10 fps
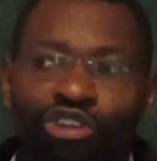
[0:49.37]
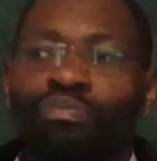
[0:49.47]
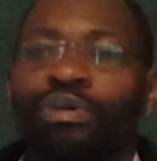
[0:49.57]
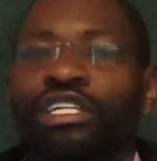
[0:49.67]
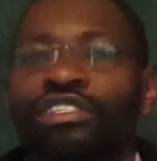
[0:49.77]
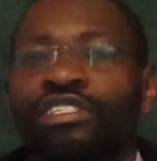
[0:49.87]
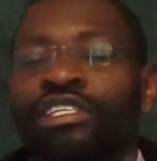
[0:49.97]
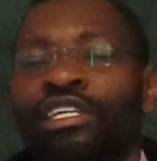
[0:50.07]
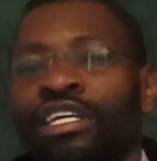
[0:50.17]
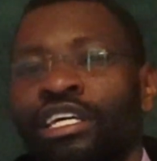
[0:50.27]

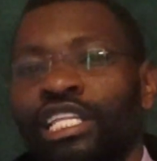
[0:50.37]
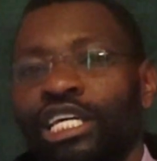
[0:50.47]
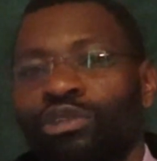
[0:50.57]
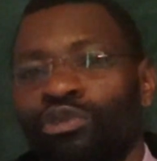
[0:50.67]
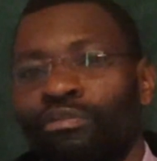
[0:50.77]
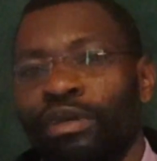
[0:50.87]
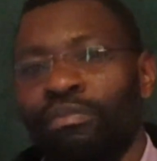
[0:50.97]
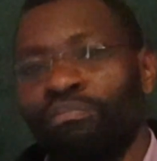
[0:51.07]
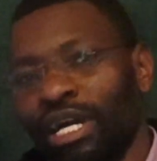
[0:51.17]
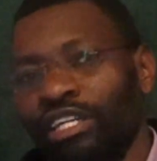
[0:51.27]
topics that will
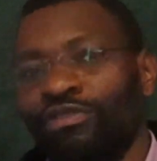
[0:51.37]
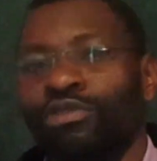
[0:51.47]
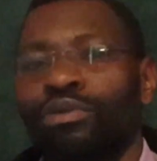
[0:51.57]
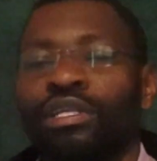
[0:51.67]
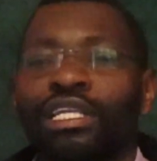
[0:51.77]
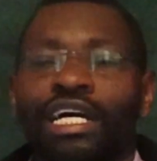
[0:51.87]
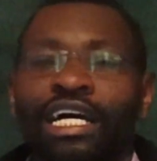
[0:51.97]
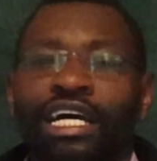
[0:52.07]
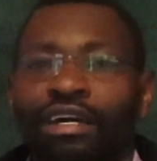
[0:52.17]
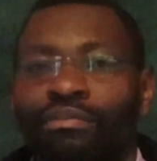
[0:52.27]
be
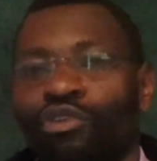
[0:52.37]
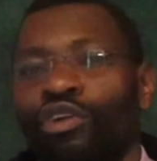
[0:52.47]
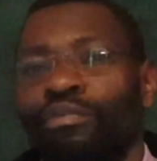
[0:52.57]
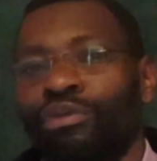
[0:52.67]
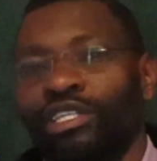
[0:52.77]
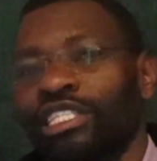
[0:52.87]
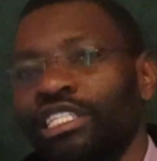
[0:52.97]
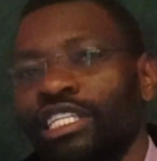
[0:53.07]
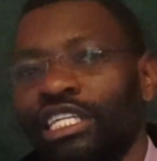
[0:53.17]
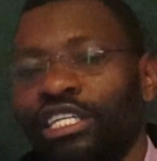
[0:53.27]
impactful, more
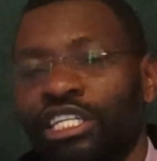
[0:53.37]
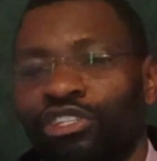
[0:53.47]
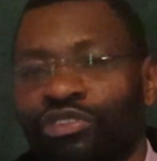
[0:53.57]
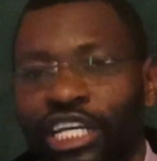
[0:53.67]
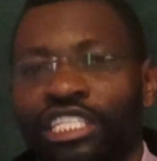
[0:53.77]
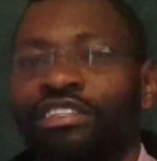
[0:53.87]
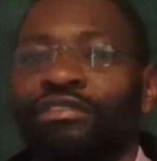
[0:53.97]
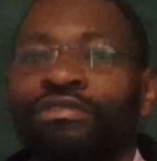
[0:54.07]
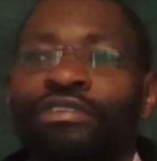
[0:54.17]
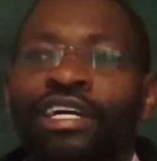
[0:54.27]
importantly educative,